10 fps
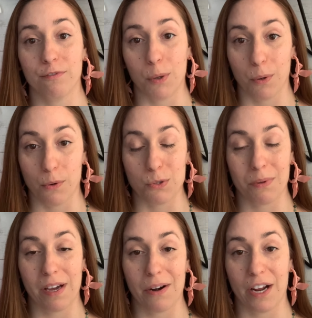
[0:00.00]
photos
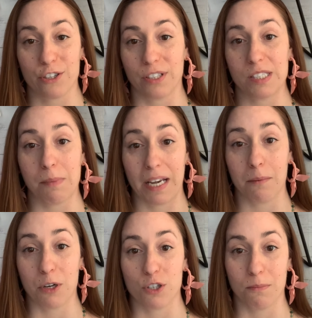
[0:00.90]
without actually spending a
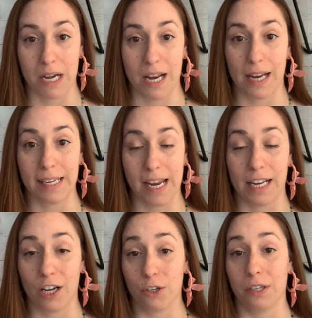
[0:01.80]
bunch of money and
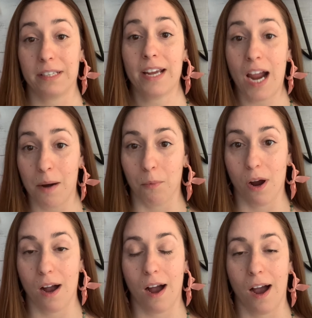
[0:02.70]
getting a good
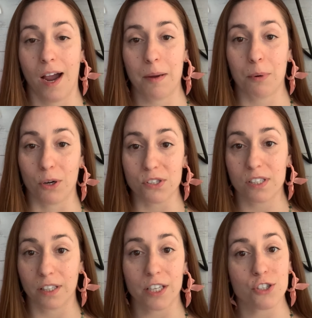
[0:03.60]
camera. I
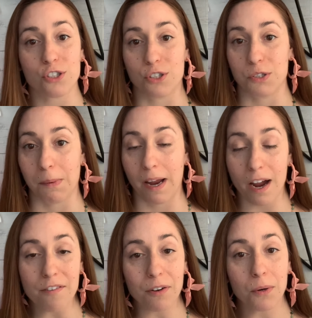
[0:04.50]
personally just use my
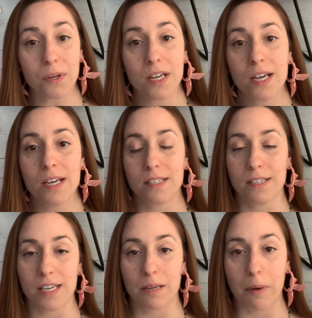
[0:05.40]
iPhone
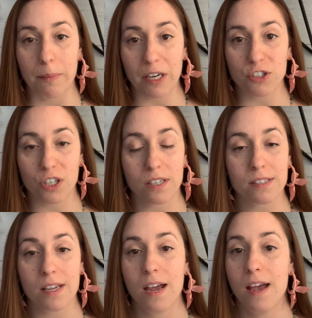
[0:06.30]
to take my
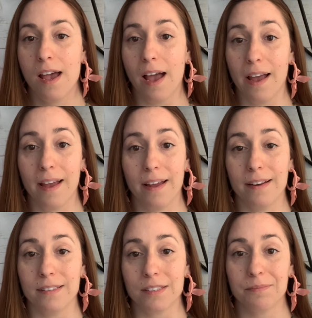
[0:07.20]
pictures,
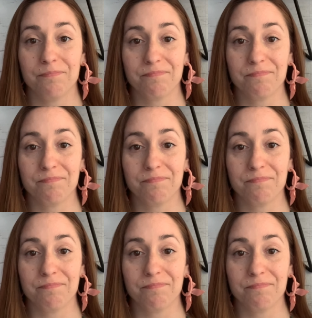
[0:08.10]
and